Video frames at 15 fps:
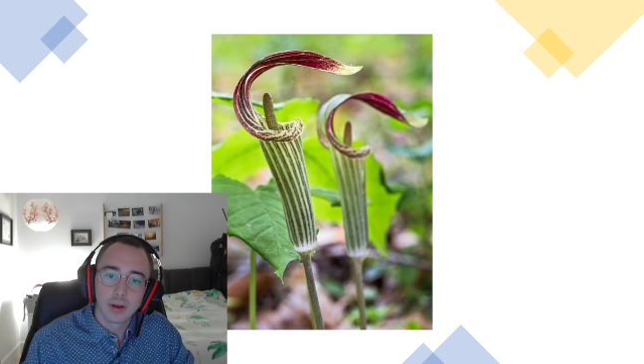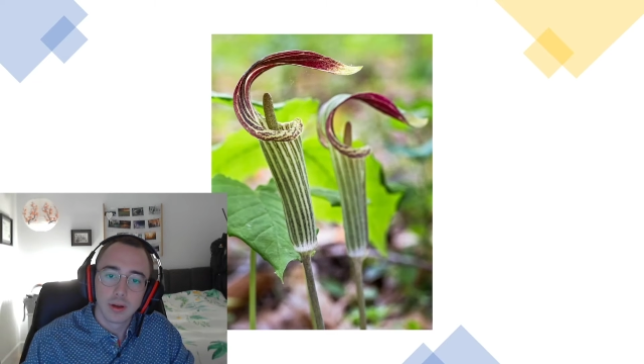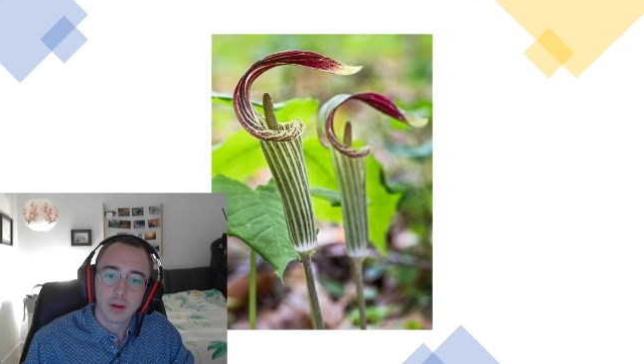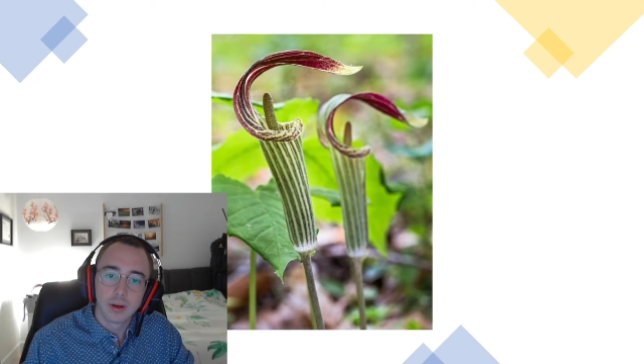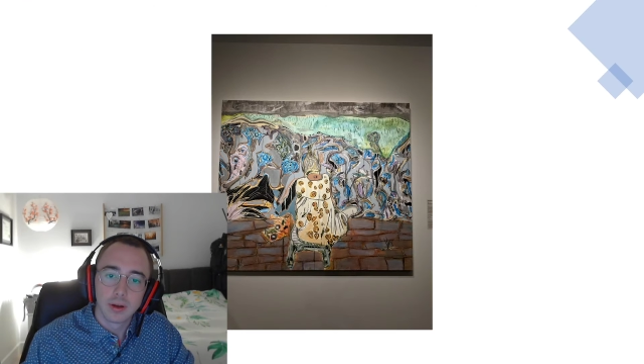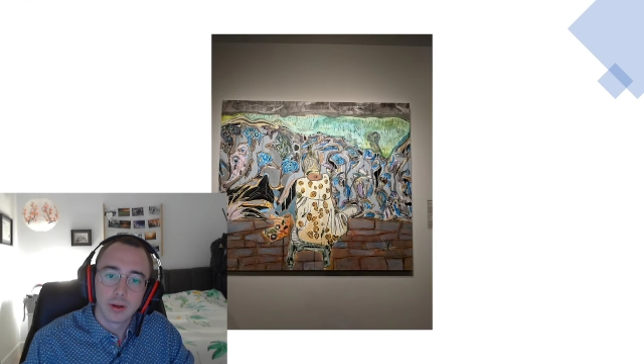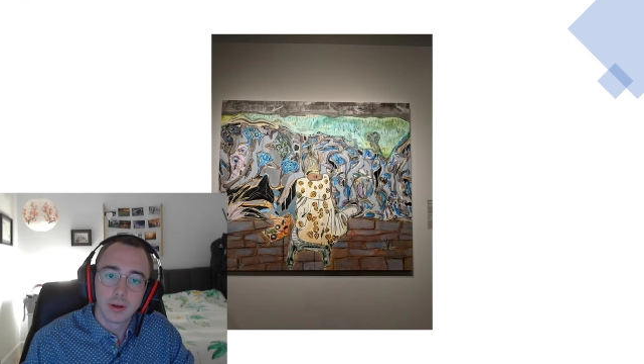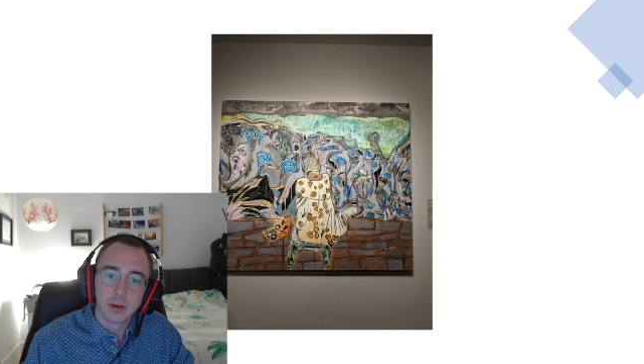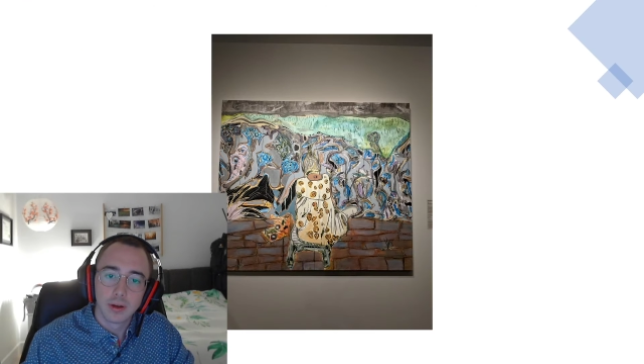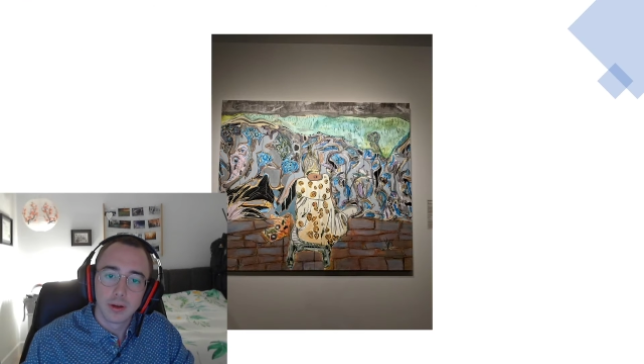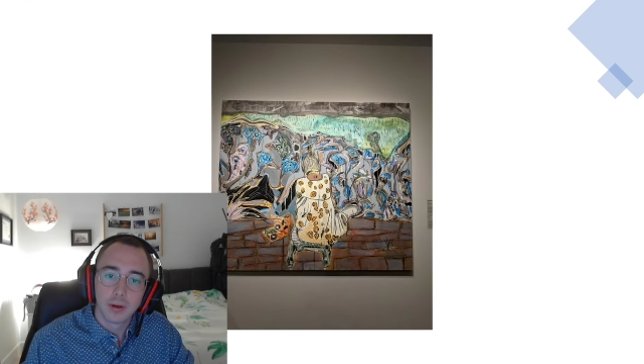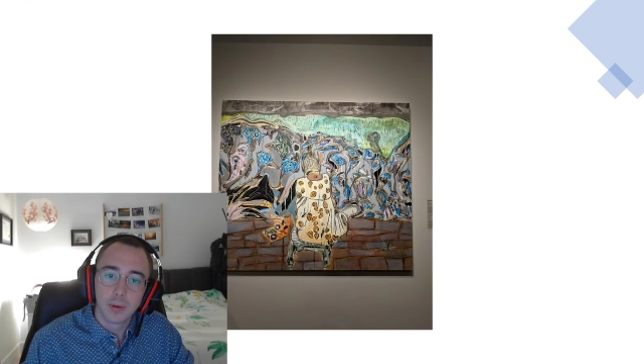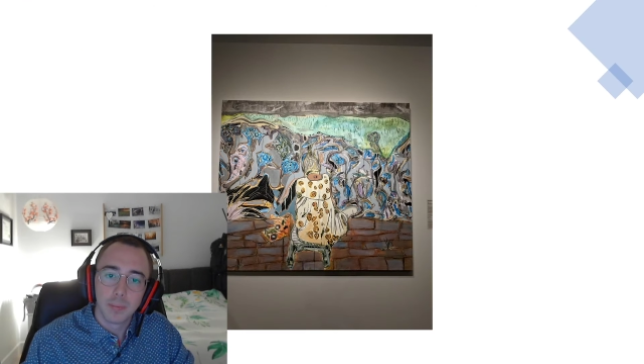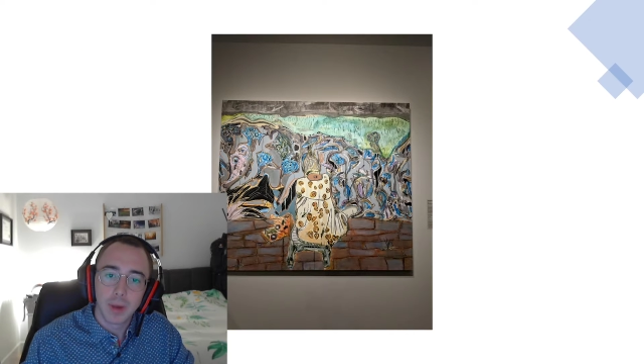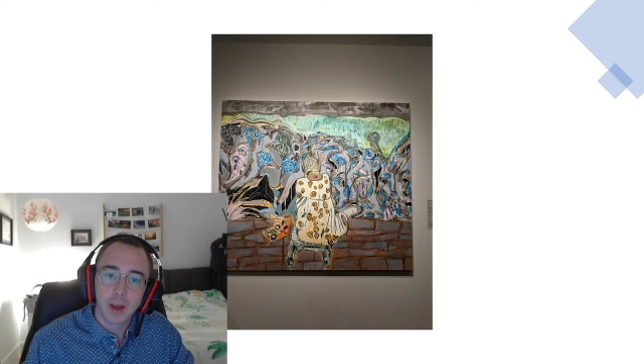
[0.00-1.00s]

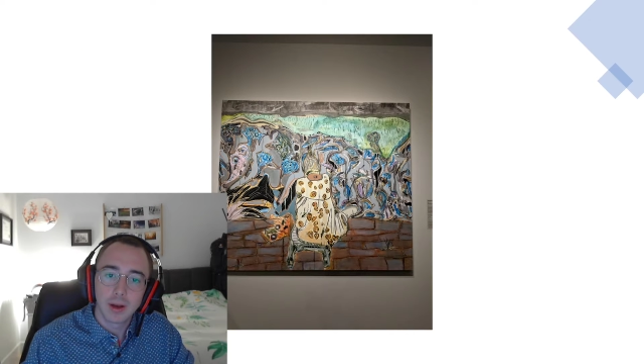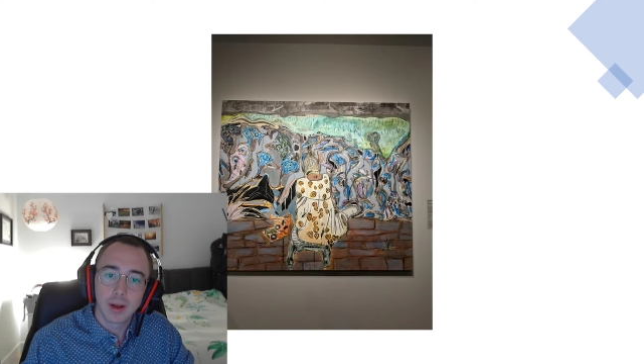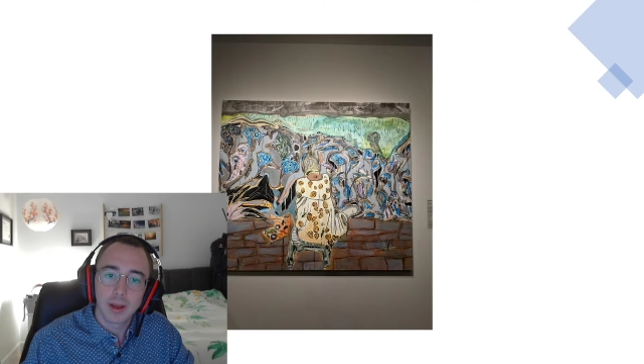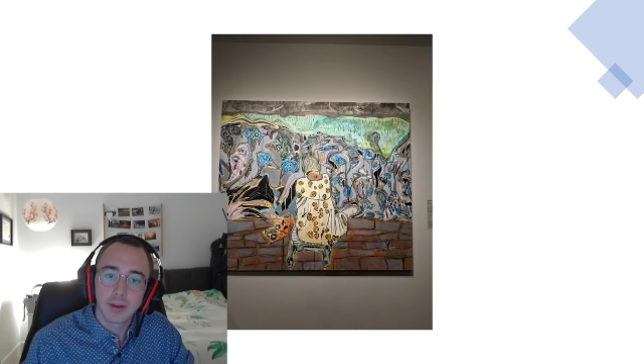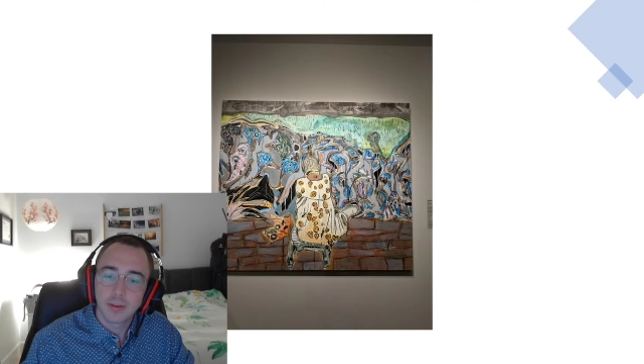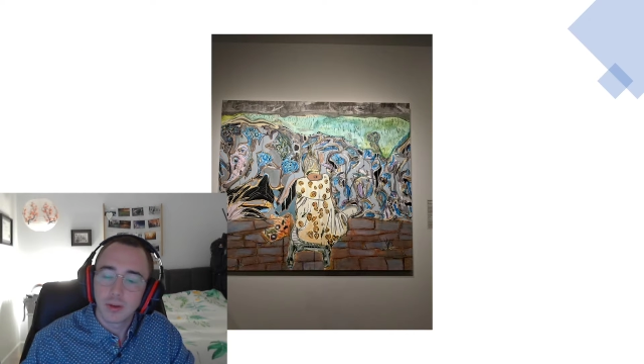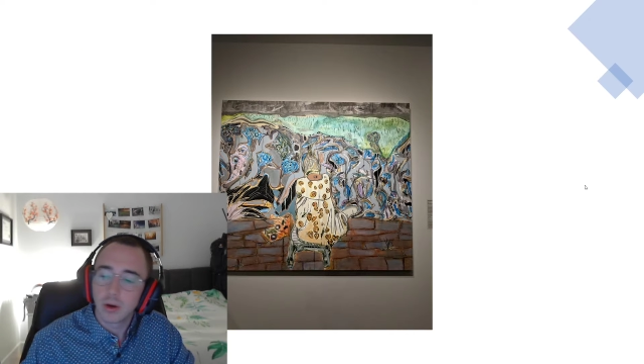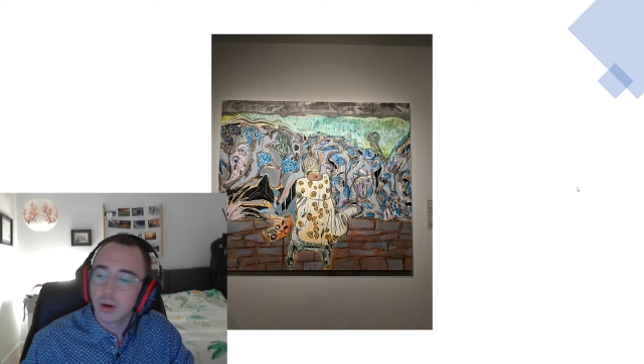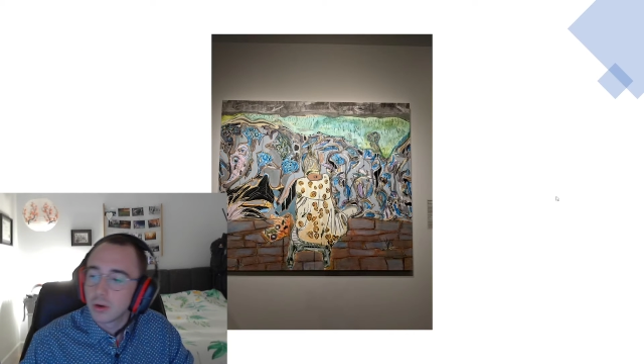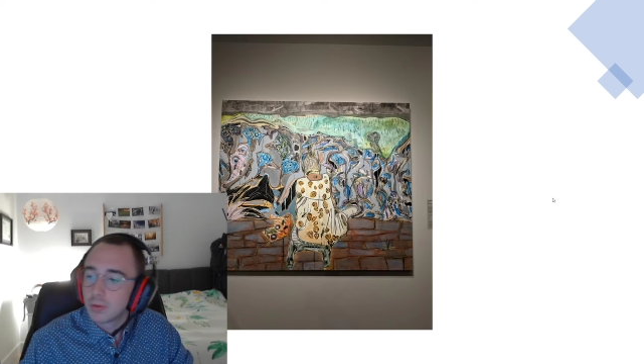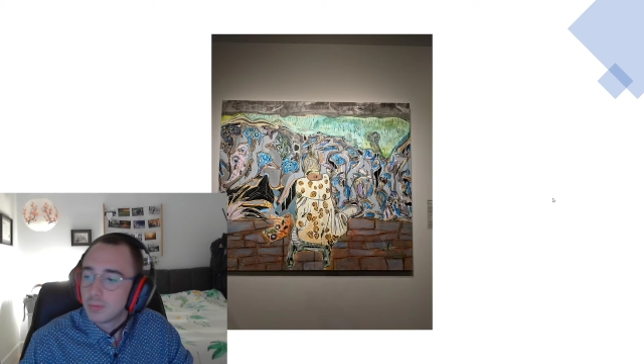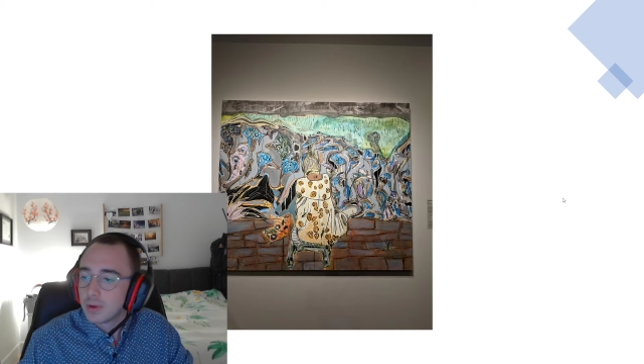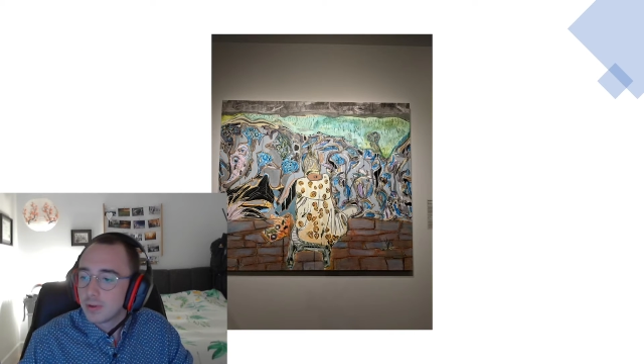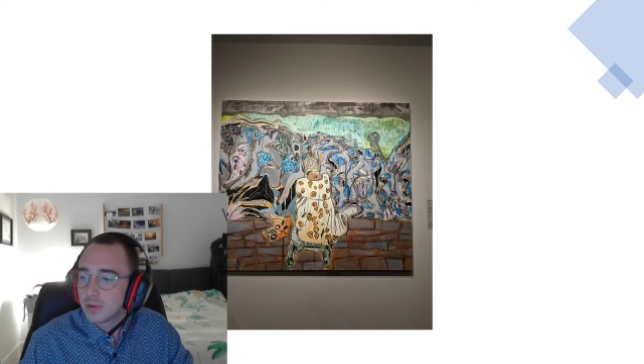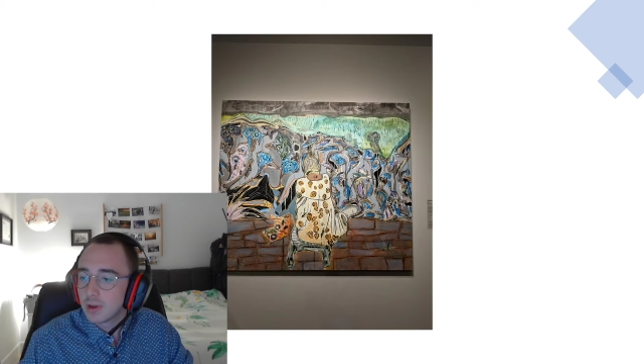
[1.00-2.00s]
my last art
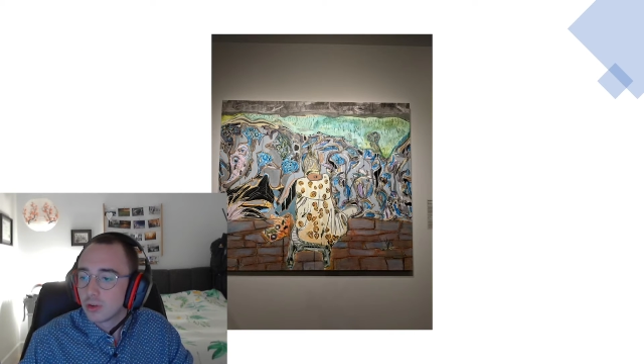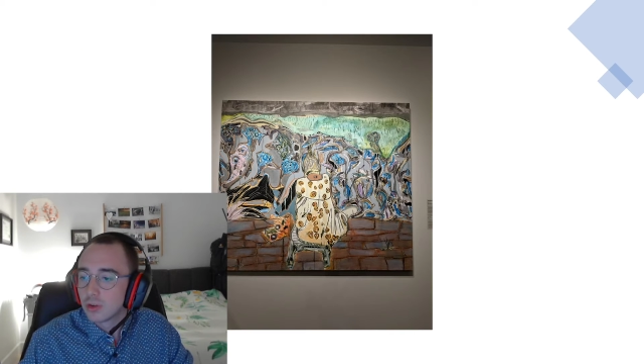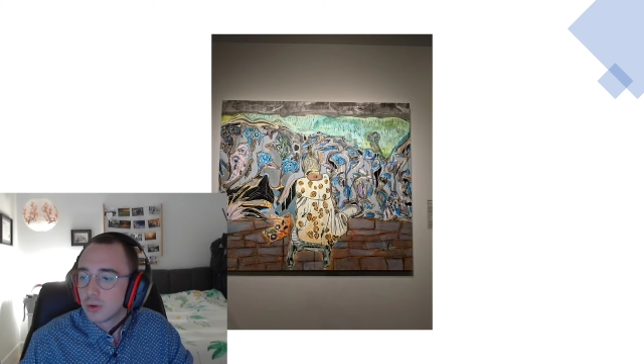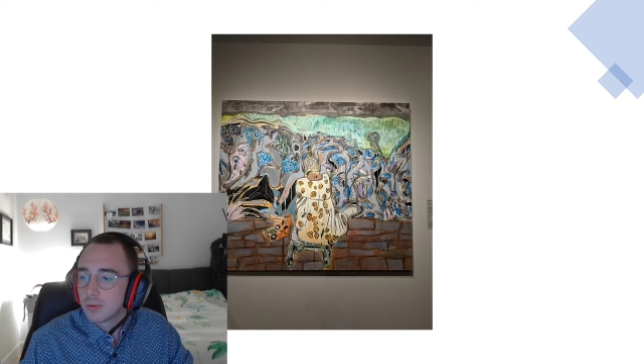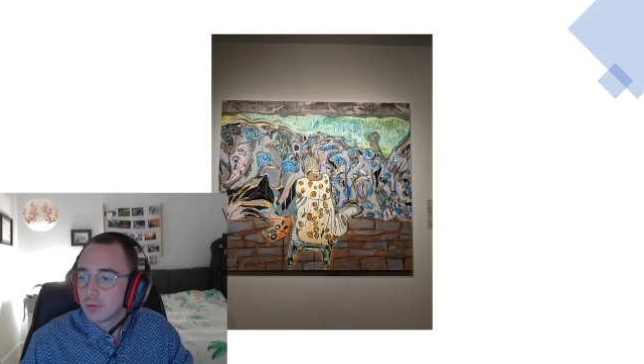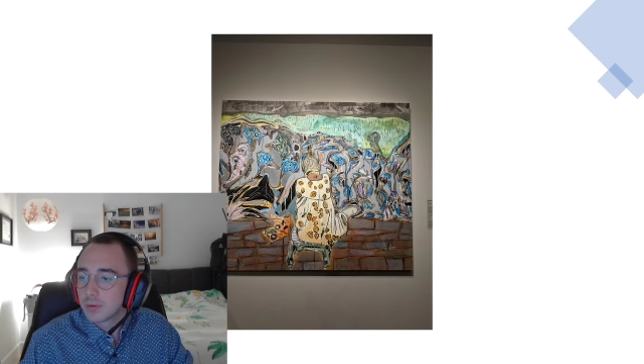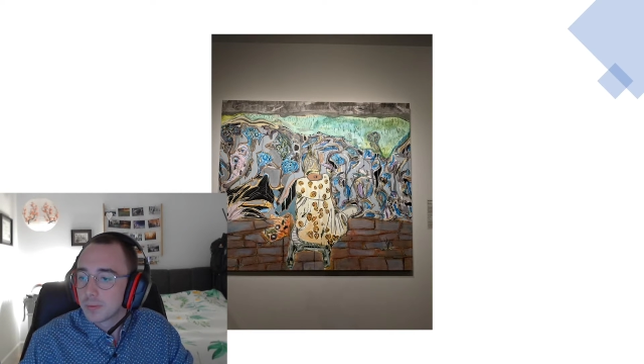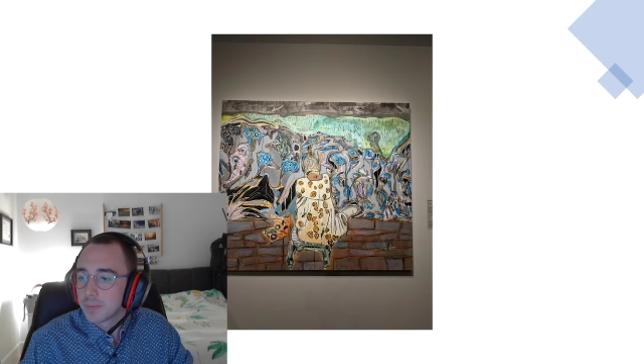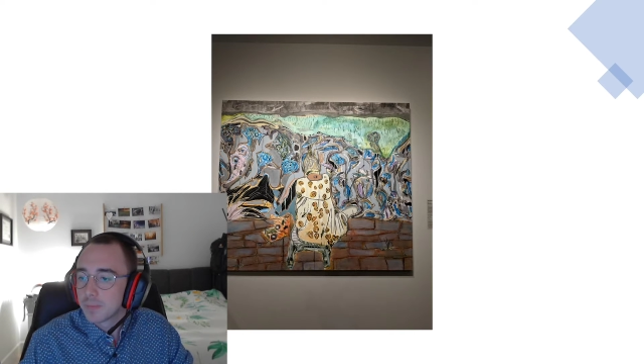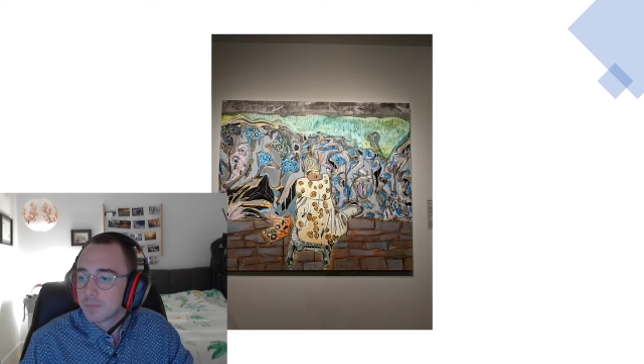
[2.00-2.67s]
piece I chose.